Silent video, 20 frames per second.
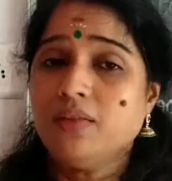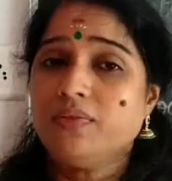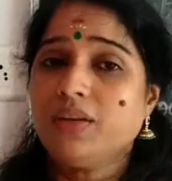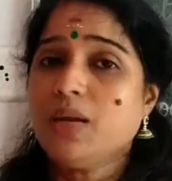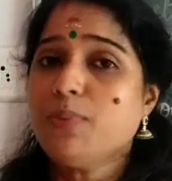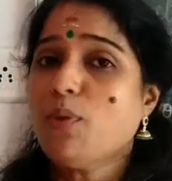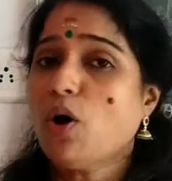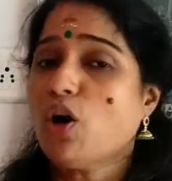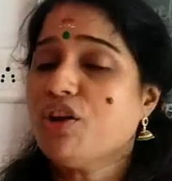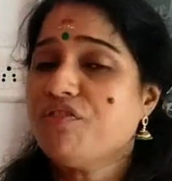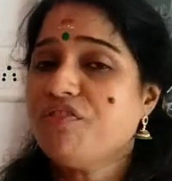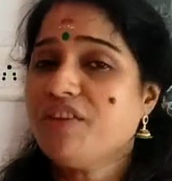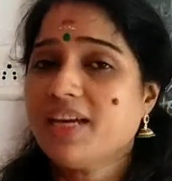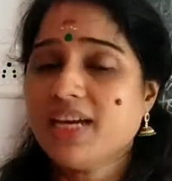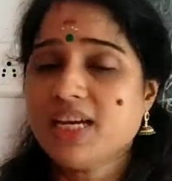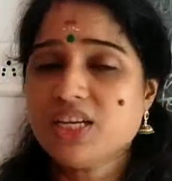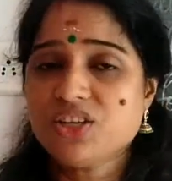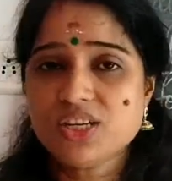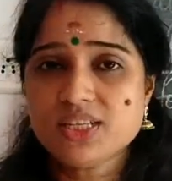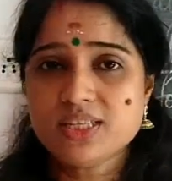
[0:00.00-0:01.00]
3
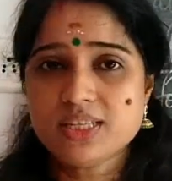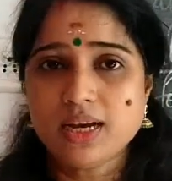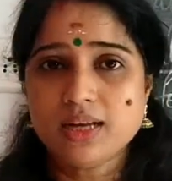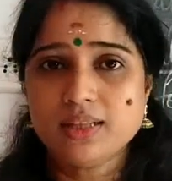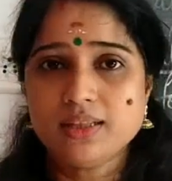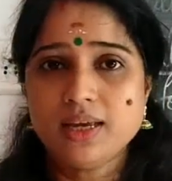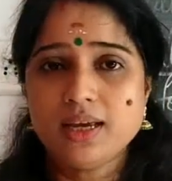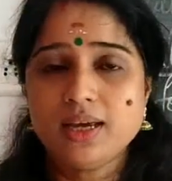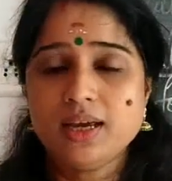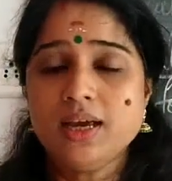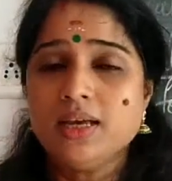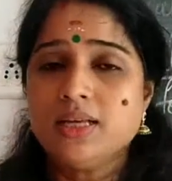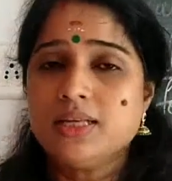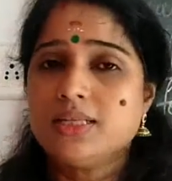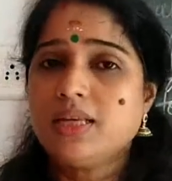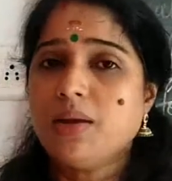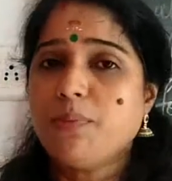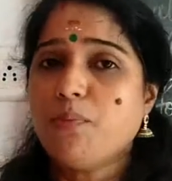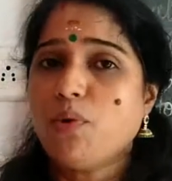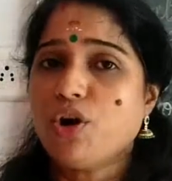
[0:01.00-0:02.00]
modifications are there.
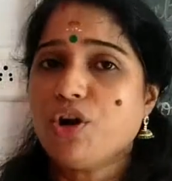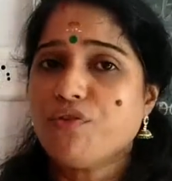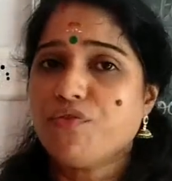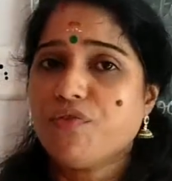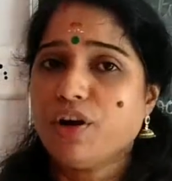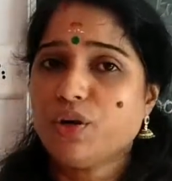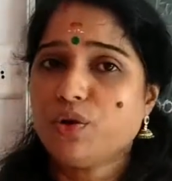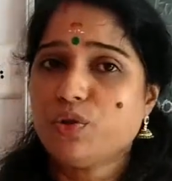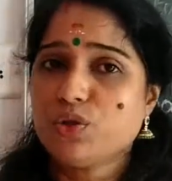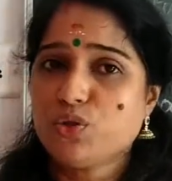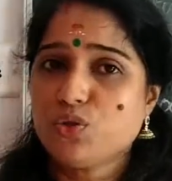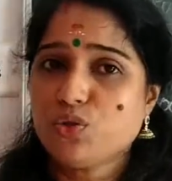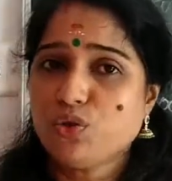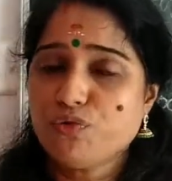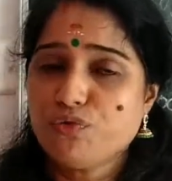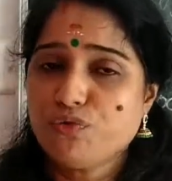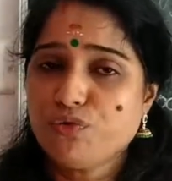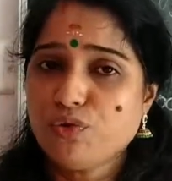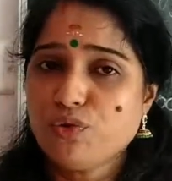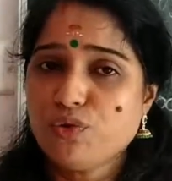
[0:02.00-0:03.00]
Stem modified to
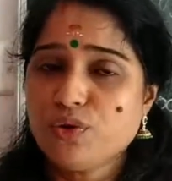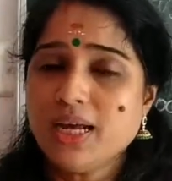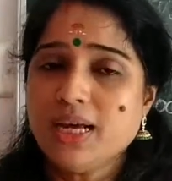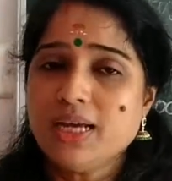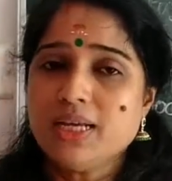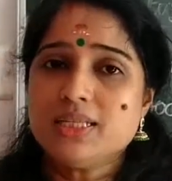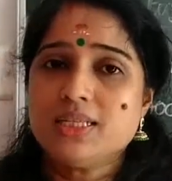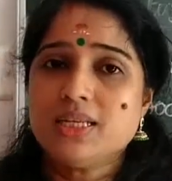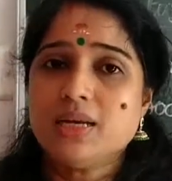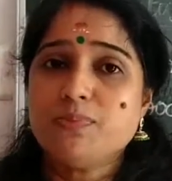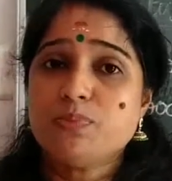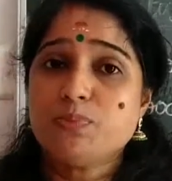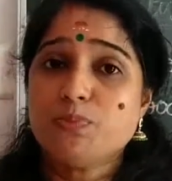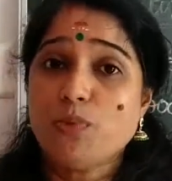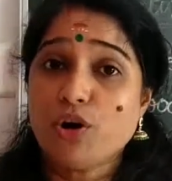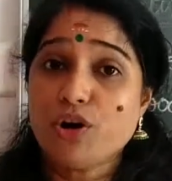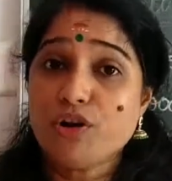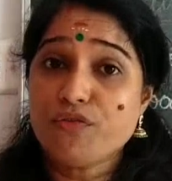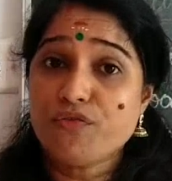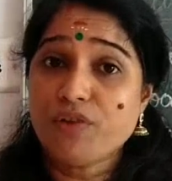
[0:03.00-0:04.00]
store food, stem
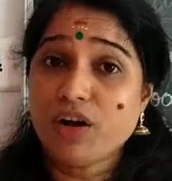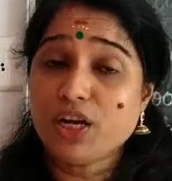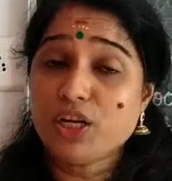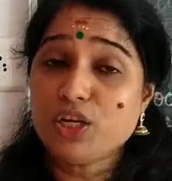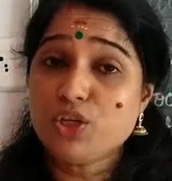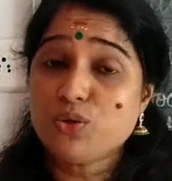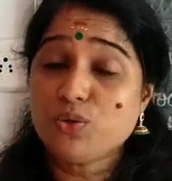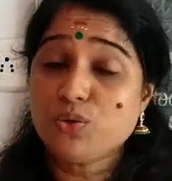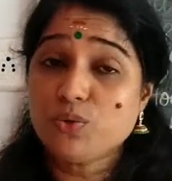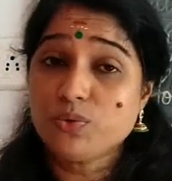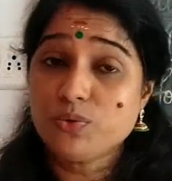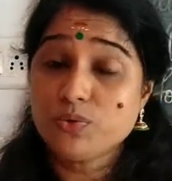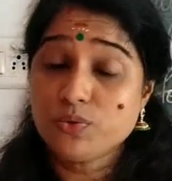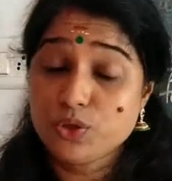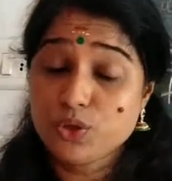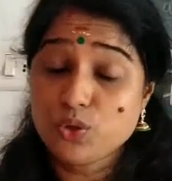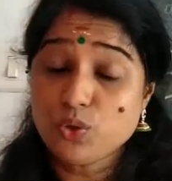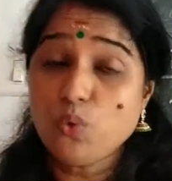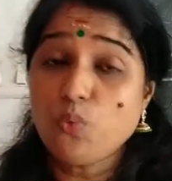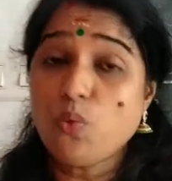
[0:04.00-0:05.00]
modified to
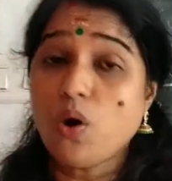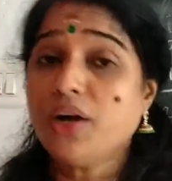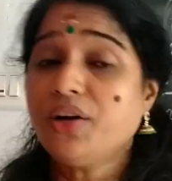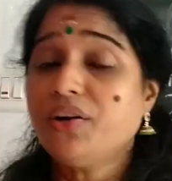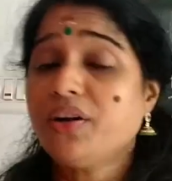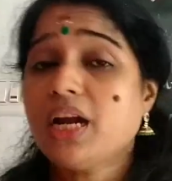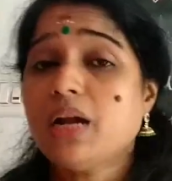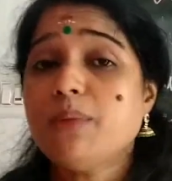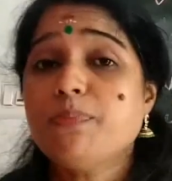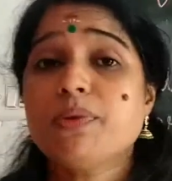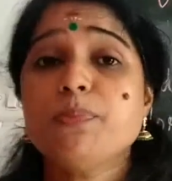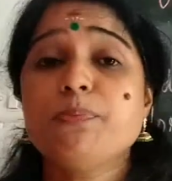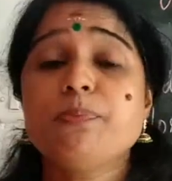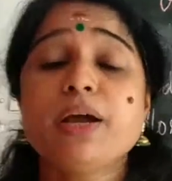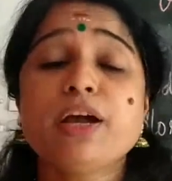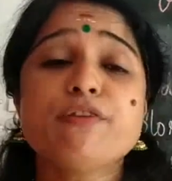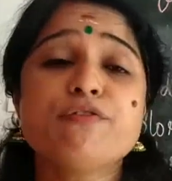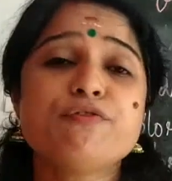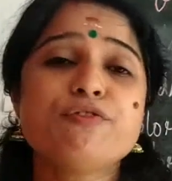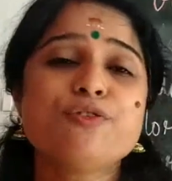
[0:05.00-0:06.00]
store water and
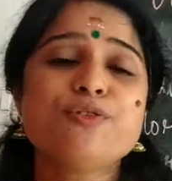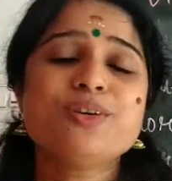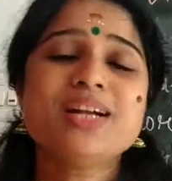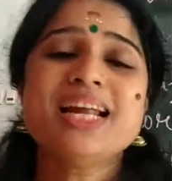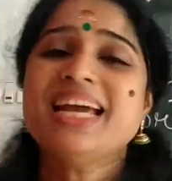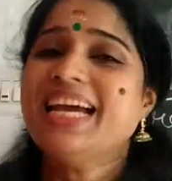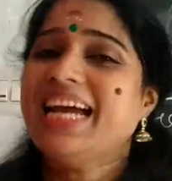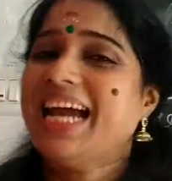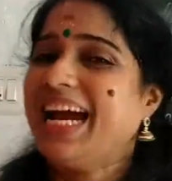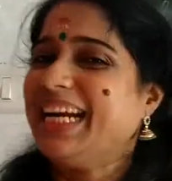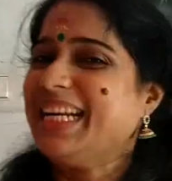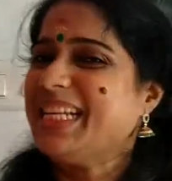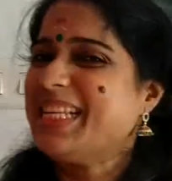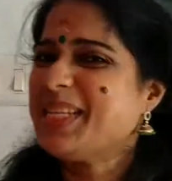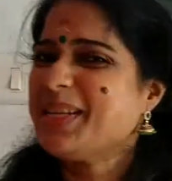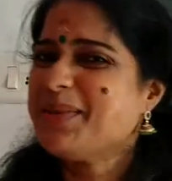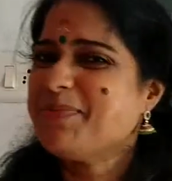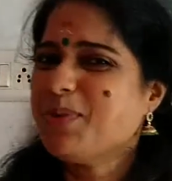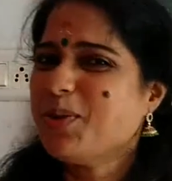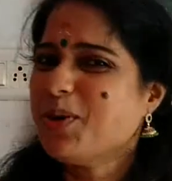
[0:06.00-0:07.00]
prepare food, and
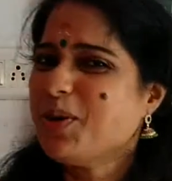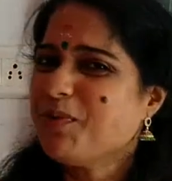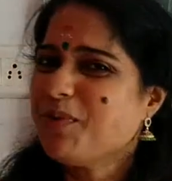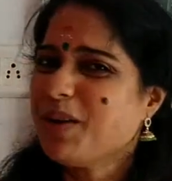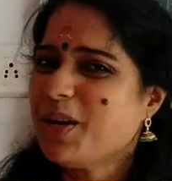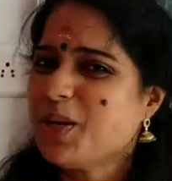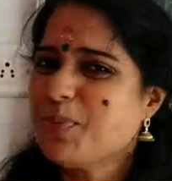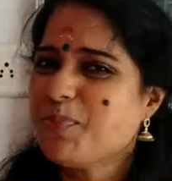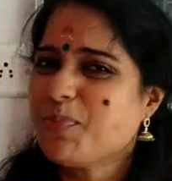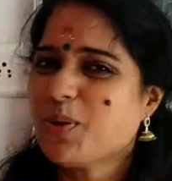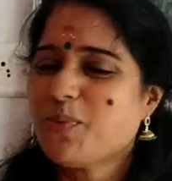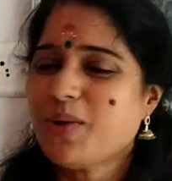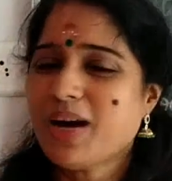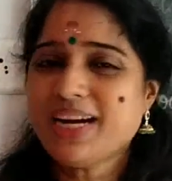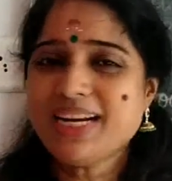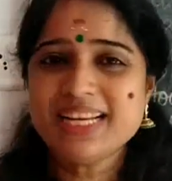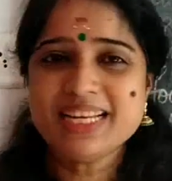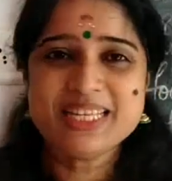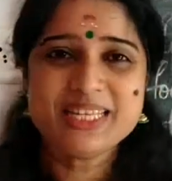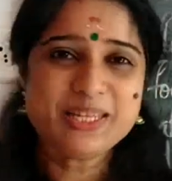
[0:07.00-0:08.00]
stem modified to
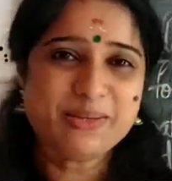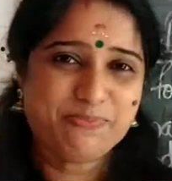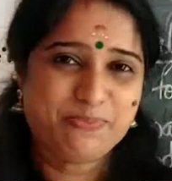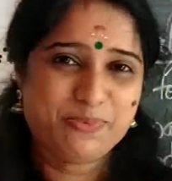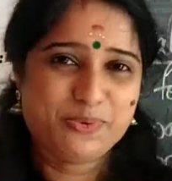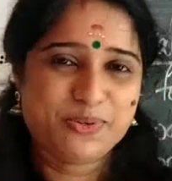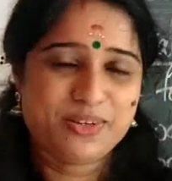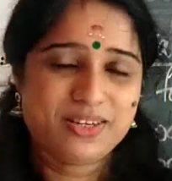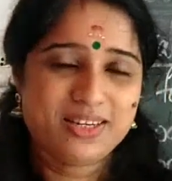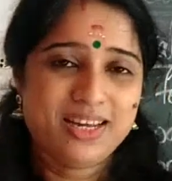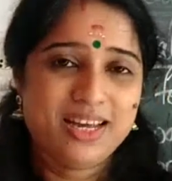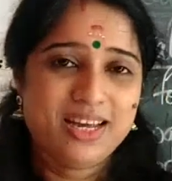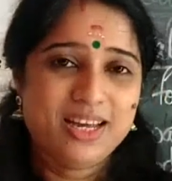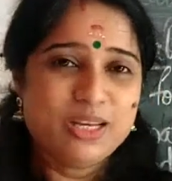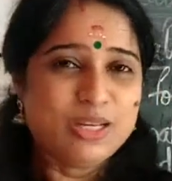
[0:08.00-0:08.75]
provide support.